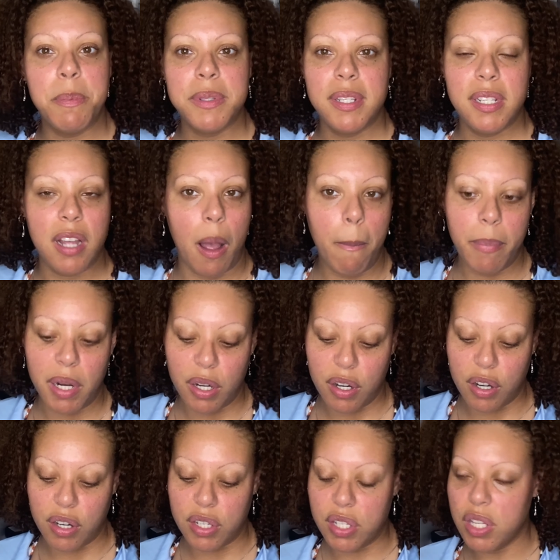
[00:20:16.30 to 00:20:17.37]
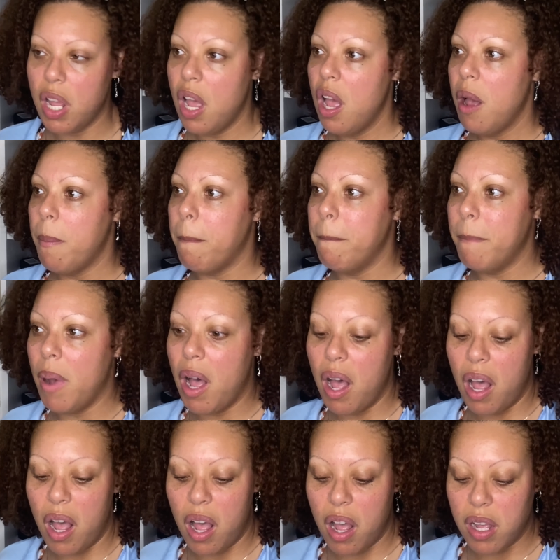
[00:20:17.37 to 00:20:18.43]
tumblers,
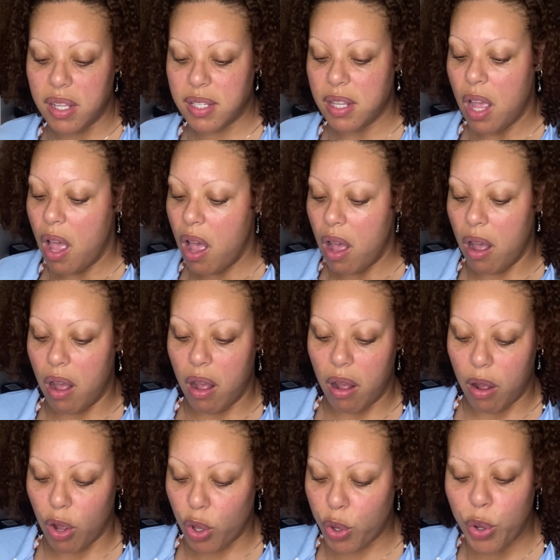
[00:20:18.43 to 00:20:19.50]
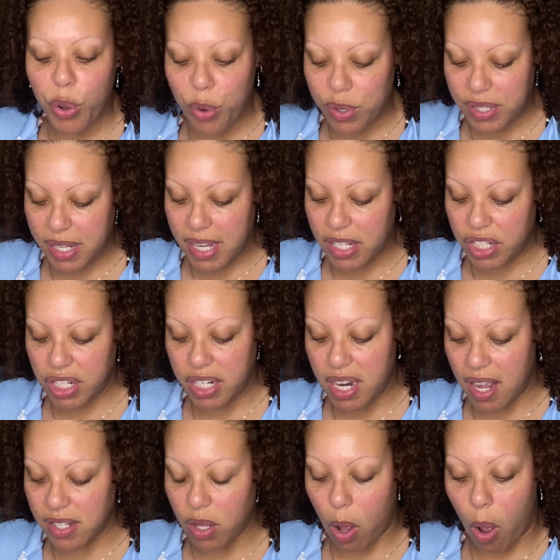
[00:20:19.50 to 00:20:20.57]
mugs, uh, koozies. She does
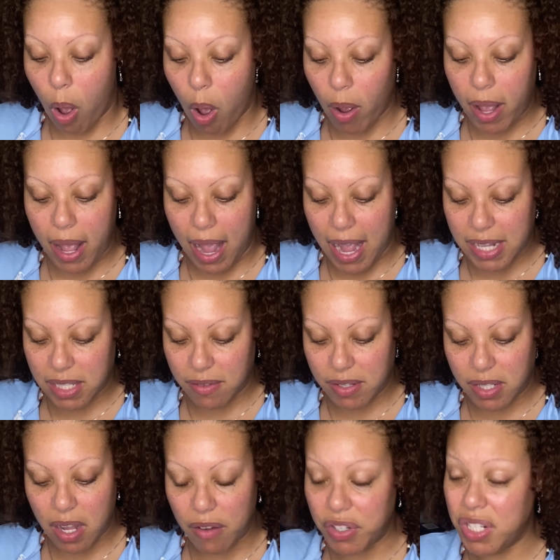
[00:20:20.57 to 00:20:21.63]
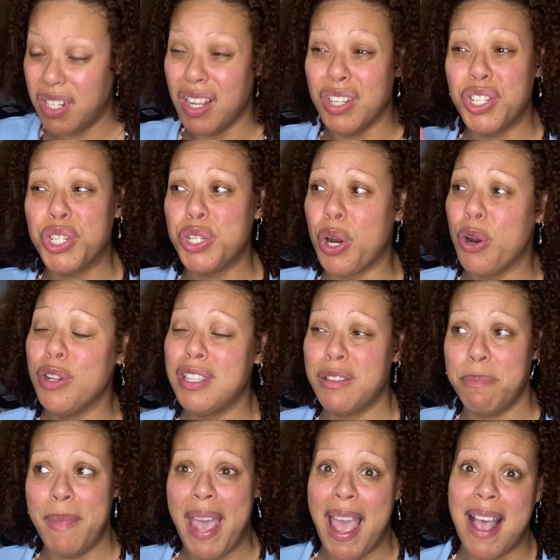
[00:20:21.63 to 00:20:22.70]
all kinds of stuff. She does shirts,
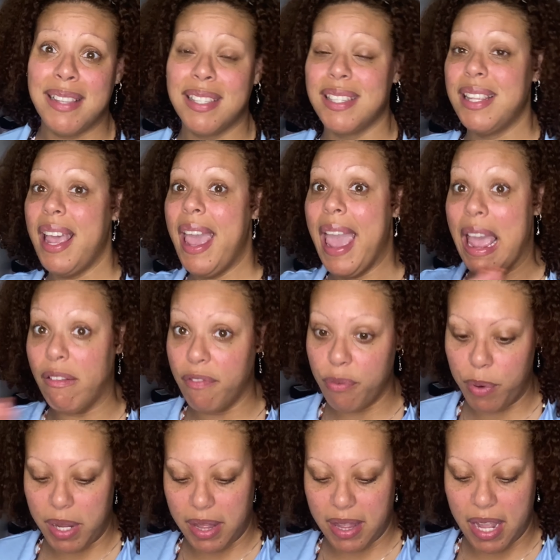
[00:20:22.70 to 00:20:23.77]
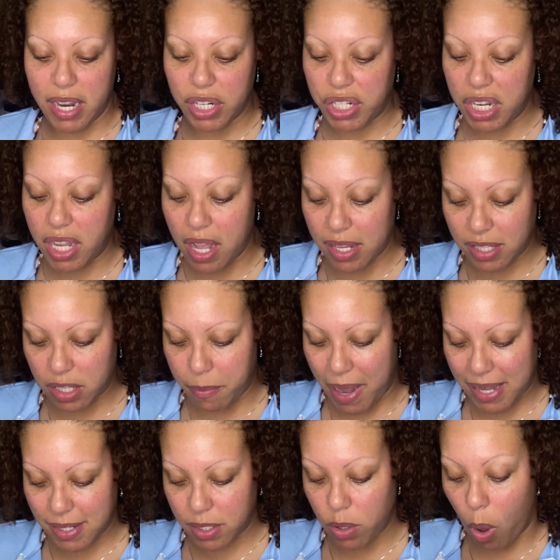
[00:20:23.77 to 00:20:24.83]
masks, everything. She
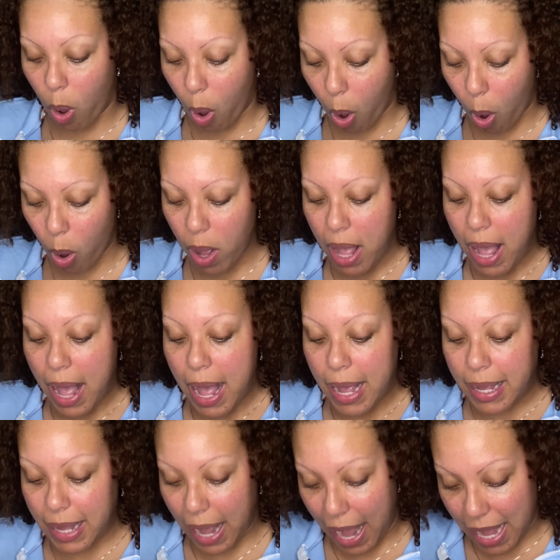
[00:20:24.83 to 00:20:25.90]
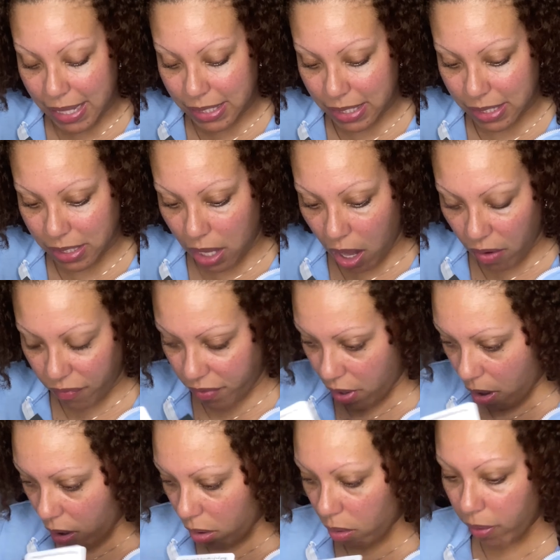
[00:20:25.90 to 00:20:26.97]
customizes all kinds of stuff,
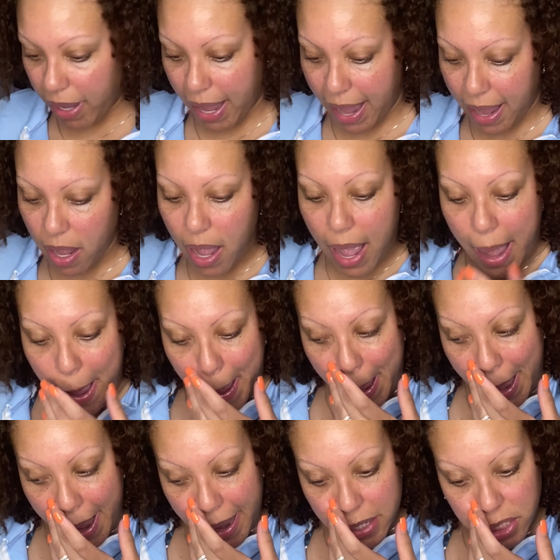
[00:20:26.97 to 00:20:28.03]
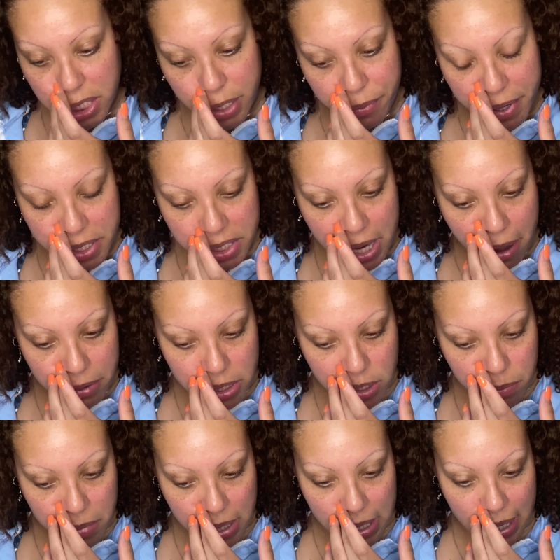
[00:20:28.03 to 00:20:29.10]
y'all, okay? And she reached out to
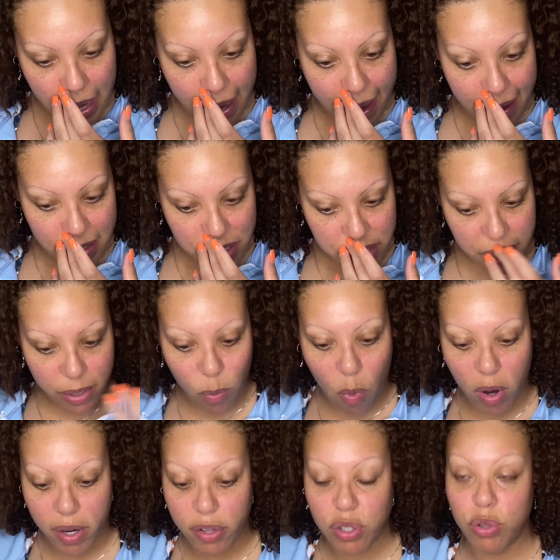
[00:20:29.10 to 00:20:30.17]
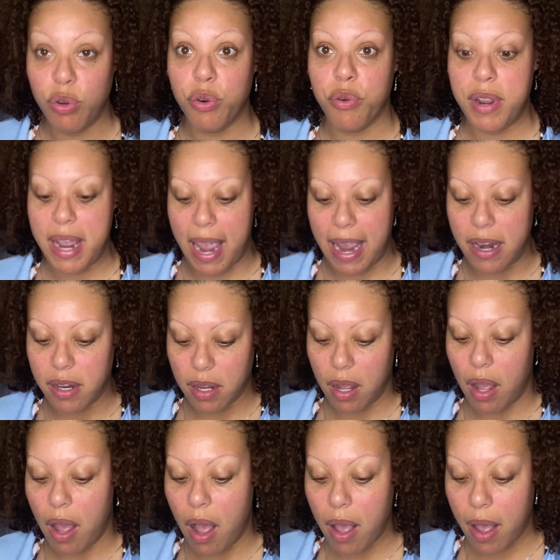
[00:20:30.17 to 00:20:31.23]
me and she wanted to create
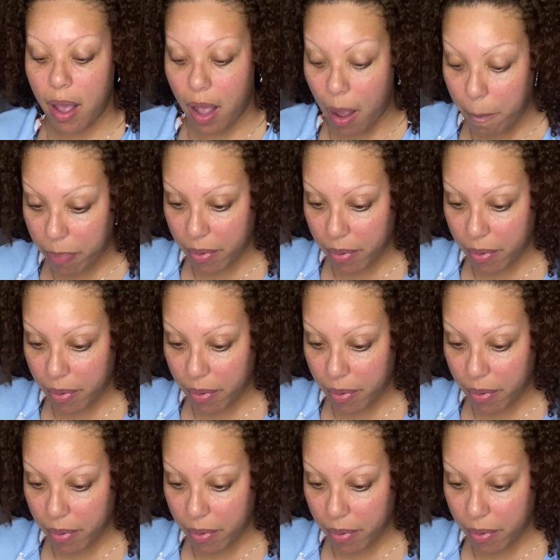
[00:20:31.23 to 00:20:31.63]
a cup